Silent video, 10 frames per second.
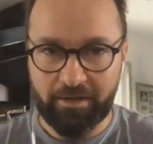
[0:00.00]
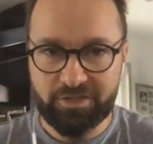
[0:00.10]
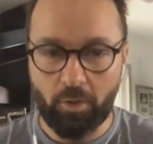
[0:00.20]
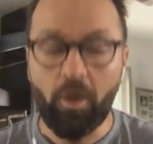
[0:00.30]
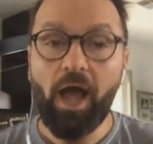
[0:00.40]

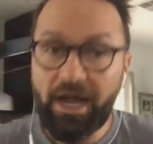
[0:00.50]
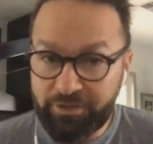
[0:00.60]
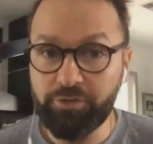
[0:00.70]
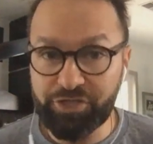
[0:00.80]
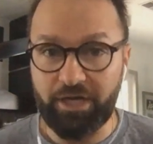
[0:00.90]
So I
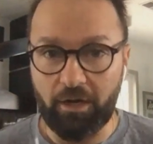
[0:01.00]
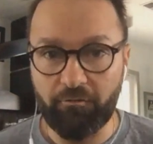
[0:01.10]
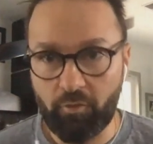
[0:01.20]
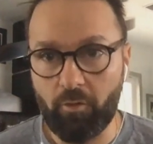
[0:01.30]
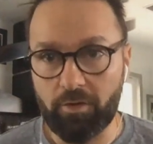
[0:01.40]
do share, of
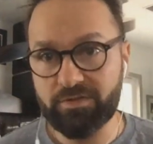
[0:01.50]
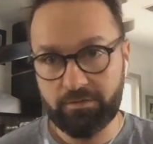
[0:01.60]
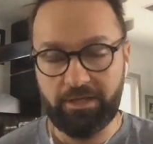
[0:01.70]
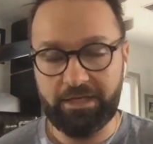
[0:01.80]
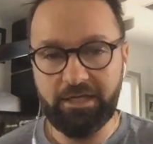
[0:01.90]
course,
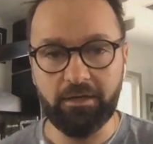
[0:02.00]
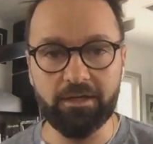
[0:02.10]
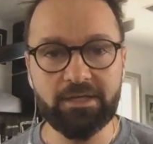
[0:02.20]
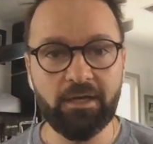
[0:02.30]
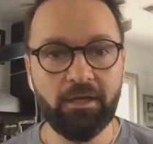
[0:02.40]
like he
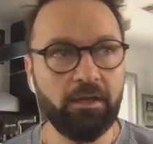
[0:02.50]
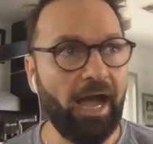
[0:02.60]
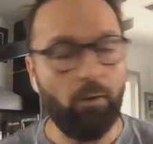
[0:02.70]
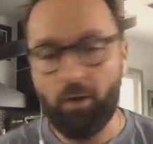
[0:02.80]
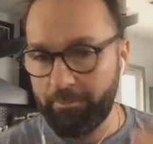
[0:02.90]
does,
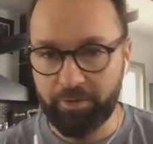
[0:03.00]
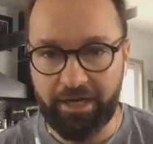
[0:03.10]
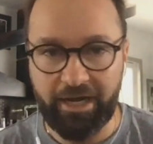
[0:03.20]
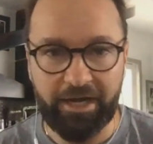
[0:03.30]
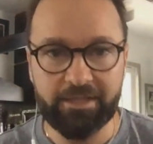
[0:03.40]
how I play
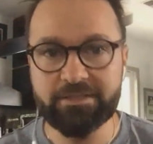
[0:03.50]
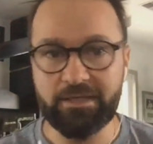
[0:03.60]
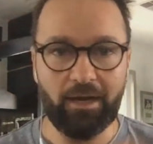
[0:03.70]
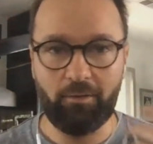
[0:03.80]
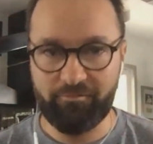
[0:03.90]
hands and
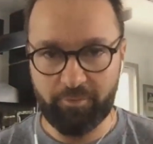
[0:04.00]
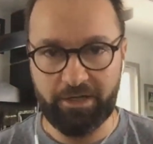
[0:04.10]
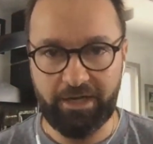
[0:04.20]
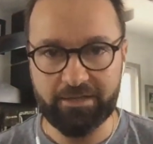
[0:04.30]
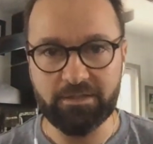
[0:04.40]
how I've played
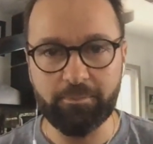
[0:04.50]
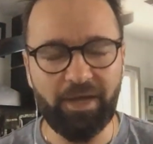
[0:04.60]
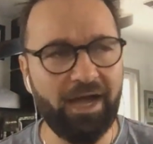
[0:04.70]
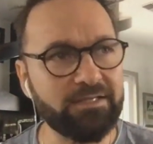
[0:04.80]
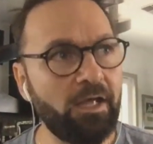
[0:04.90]
hands in the
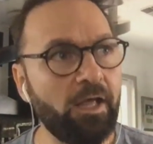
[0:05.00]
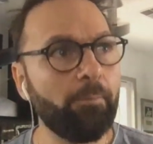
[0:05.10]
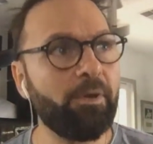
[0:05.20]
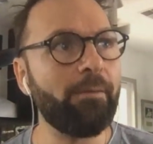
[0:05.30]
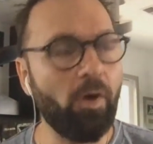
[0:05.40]
past, but
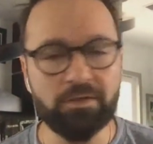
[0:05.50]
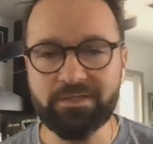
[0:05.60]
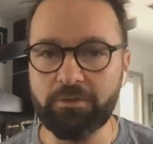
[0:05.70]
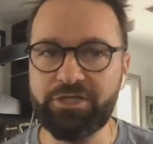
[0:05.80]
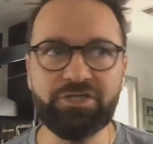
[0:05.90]
I'm also
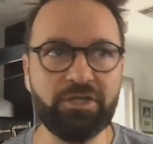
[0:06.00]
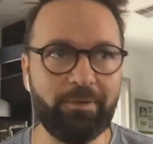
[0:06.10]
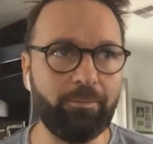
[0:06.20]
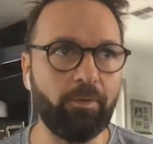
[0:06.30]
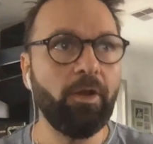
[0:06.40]
teaching
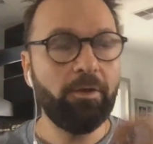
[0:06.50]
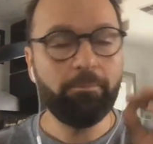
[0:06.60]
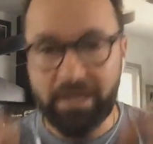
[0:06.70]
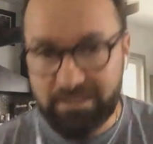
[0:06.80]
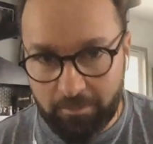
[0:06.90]
people
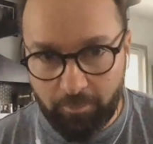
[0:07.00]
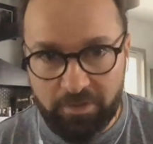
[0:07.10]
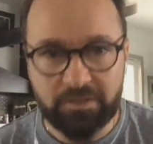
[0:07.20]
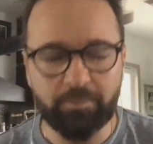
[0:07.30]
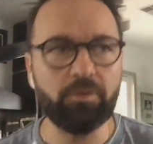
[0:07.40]
basic
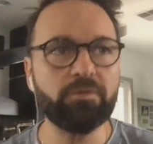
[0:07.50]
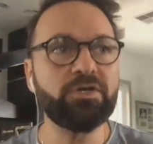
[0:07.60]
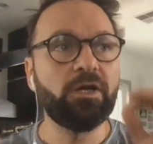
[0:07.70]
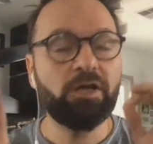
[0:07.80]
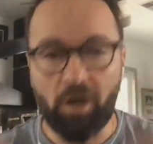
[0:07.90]
principles,
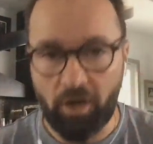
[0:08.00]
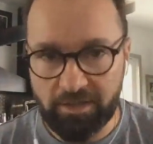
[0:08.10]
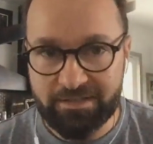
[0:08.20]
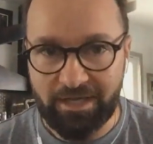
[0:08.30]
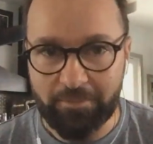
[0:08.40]

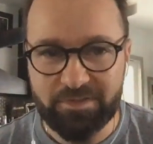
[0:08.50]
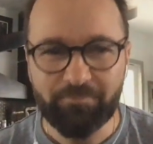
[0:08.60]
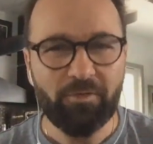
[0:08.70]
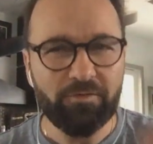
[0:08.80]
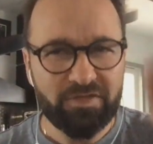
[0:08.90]
concepts,
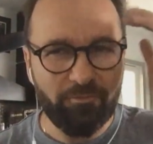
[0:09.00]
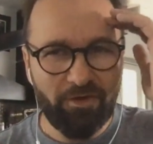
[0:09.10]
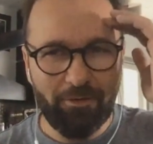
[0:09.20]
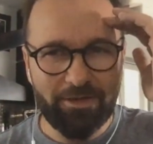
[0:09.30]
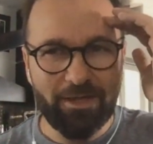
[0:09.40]
some
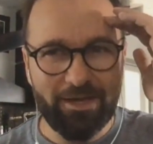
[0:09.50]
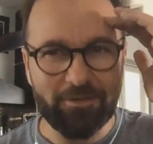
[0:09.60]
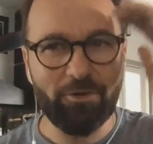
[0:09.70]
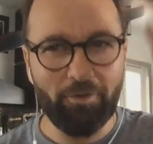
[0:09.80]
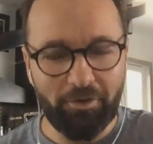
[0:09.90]
very like
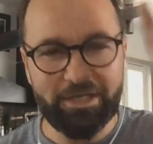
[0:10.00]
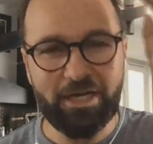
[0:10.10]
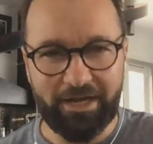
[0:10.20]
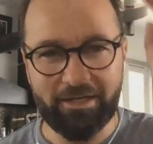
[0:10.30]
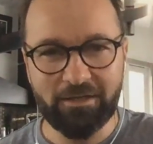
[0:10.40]
nerdy
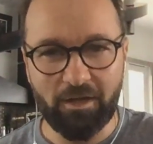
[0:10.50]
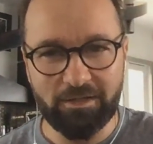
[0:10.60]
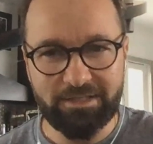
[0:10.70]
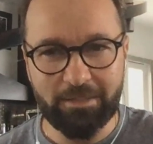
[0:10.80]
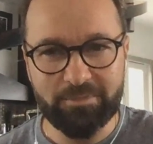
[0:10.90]
high end
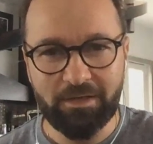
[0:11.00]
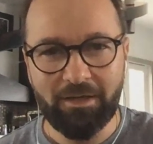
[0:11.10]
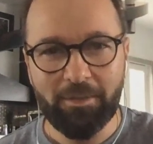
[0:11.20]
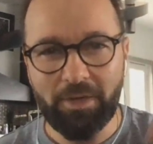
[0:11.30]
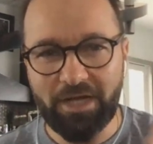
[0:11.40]
concepts,
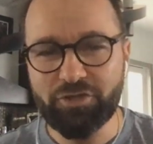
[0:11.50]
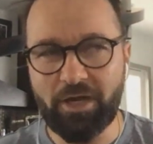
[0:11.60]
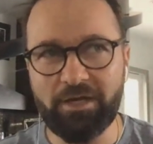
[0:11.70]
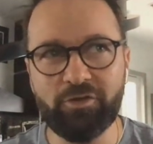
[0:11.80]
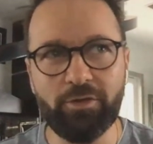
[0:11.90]
but I try
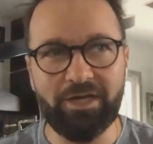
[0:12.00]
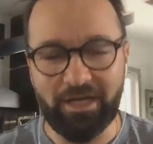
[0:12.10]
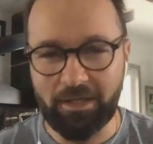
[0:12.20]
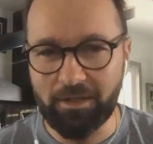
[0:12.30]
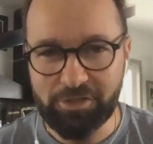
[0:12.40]
to do it in
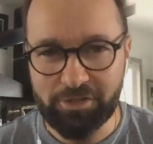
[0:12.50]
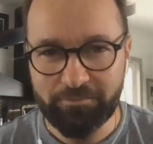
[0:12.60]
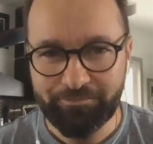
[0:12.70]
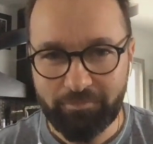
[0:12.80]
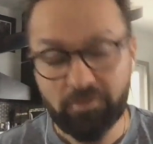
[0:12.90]
English.
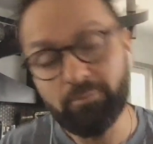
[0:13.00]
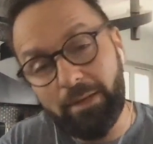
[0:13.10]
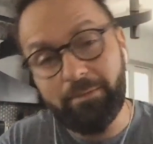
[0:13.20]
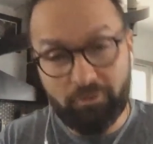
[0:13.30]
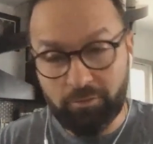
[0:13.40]
Maybe
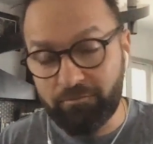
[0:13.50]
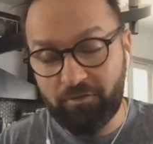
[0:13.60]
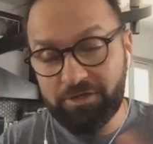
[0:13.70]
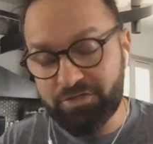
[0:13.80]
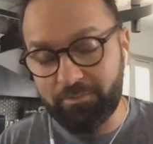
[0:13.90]
I'll do it in
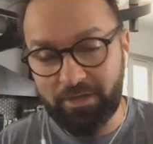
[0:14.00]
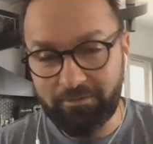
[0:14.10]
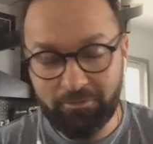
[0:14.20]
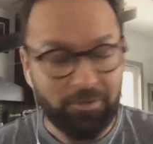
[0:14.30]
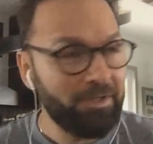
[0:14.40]
French someday
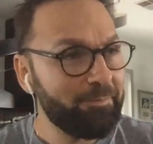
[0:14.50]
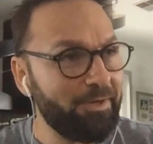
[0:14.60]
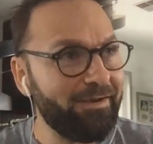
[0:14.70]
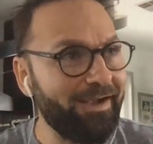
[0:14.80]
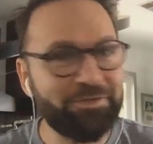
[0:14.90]
too. But
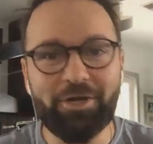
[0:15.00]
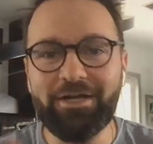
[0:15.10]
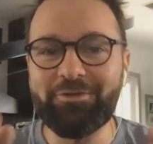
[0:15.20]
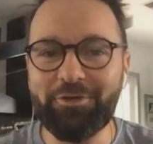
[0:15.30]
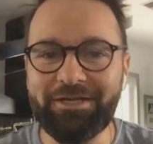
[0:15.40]
uh, I try to
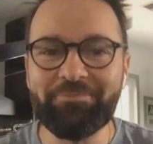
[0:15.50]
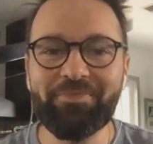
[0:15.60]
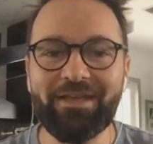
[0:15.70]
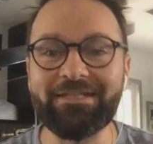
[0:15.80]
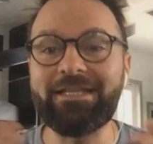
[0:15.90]
do it
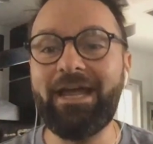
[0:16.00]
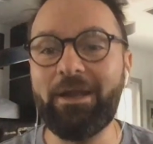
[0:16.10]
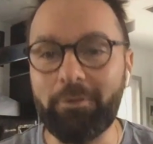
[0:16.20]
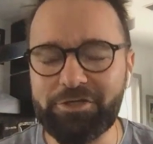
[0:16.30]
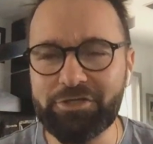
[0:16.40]
in a
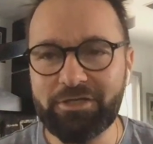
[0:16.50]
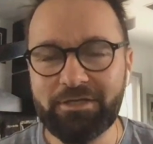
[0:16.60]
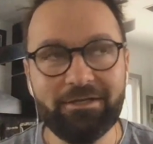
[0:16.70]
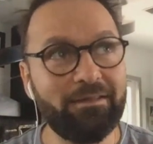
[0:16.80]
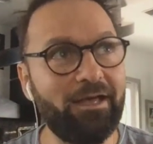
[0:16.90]
language
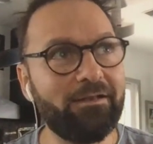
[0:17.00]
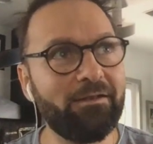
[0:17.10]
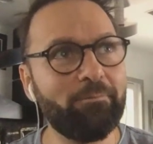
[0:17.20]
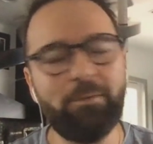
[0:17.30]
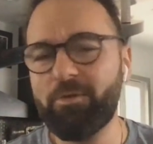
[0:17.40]

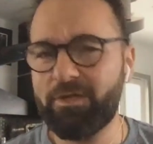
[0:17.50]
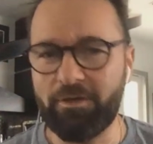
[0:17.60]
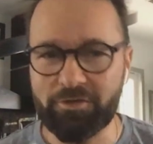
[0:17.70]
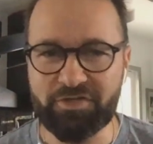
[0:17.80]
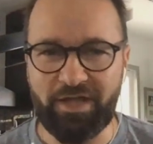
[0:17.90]
that people can
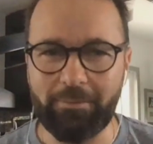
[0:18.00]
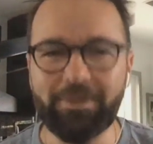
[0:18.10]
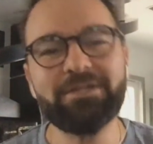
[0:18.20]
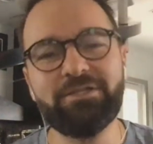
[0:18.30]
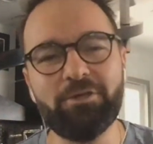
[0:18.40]
understand.
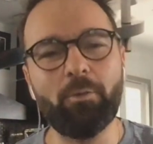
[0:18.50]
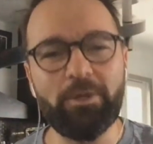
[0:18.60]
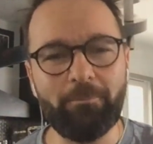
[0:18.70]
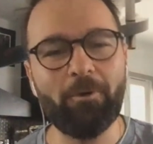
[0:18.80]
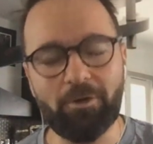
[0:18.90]
Because you know, when
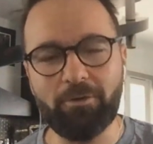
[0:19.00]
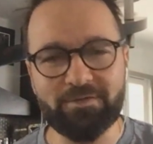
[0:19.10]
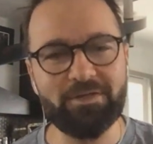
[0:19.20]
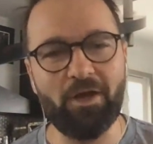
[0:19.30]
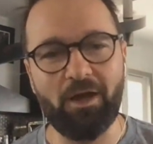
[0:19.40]
poker
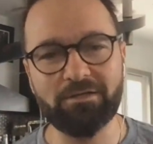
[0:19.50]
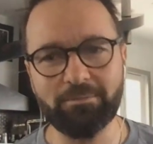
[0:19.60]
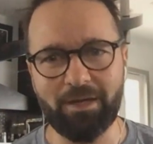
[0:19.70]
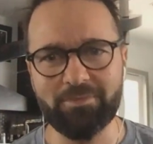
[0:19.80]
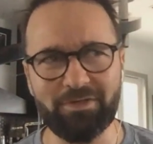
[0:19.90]
nerds talk,
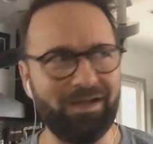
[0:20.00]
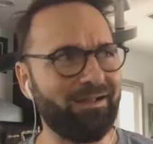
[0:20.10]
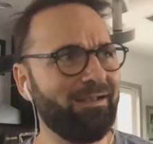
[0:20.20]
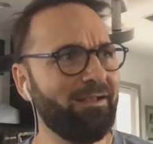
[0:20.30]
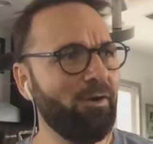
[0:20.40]
sometimes you're like,
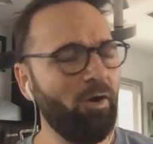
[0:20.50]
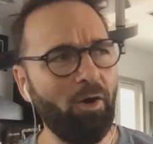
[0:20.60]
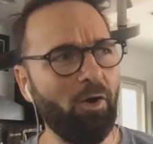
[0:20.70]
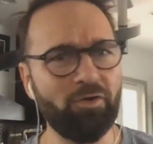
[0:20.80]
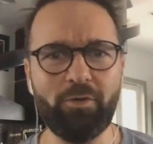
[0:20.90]

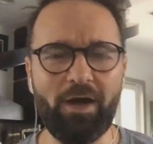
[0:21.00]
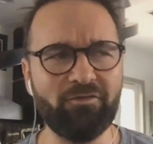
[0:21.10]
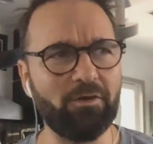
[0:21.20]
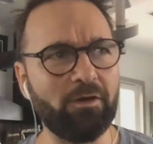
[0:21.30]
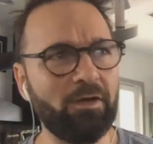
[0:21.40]
oh, you have
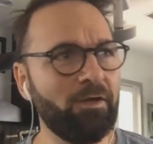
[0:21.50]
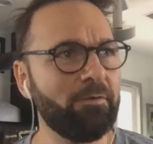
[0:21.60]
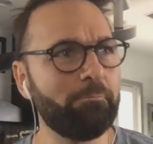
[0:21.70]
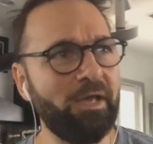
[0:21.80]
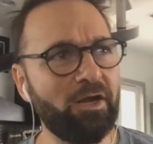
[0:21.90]
to
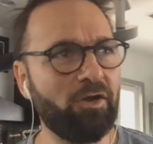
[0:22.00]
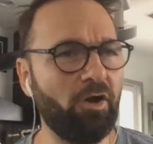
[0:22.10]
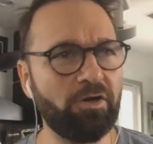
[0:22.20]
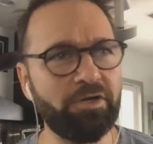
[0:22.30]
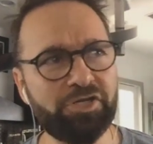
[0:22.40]

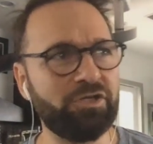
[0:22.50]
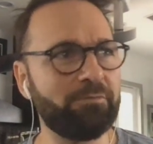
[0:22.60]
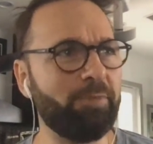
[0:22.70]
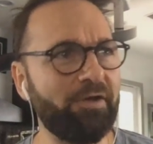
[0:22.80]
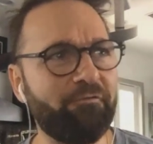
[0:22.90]
metacognition
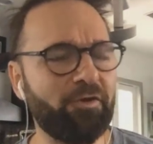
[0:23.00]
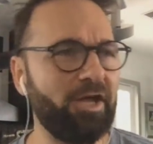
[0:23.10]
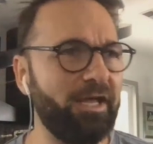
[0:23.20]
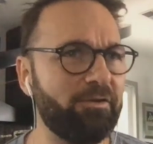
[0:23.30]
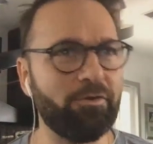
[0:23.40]

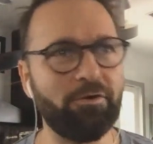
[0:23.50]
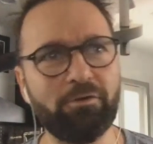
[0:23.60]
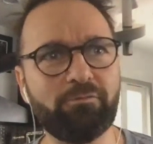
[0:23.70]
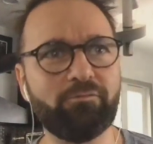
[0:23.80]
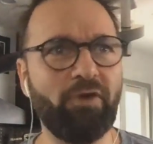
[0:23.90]
bifurcate
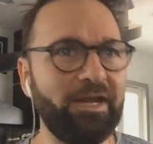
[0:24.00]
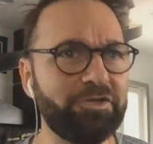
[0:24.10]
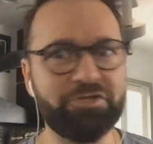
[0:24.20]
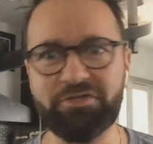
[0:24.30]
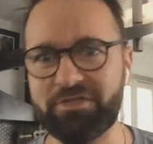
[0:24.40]
your
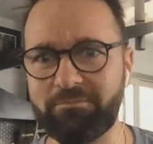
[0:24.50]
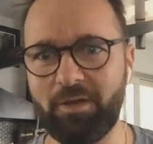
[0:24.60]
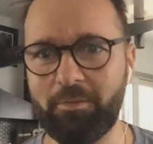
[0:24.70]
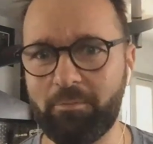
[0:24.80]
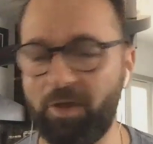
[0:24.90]
ranges and blah
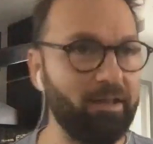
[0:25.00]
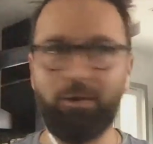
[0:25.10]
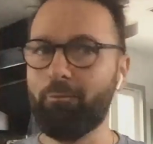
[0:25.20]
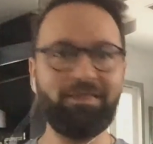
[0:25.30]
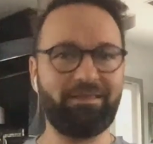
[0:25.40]
blah blah. Like,
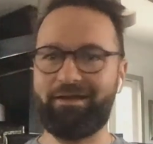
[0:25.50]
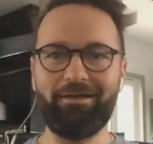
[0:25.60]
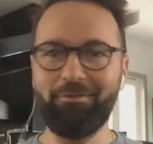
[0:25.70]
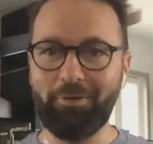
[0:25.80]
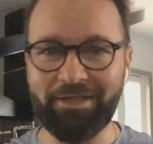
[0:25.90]
what the
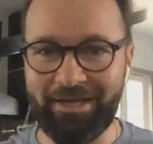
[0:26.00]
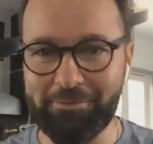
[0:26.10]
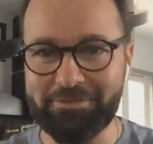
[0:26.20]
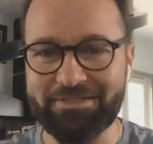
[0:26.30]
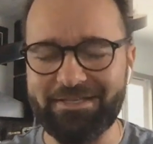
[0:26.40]
hell? What language is this?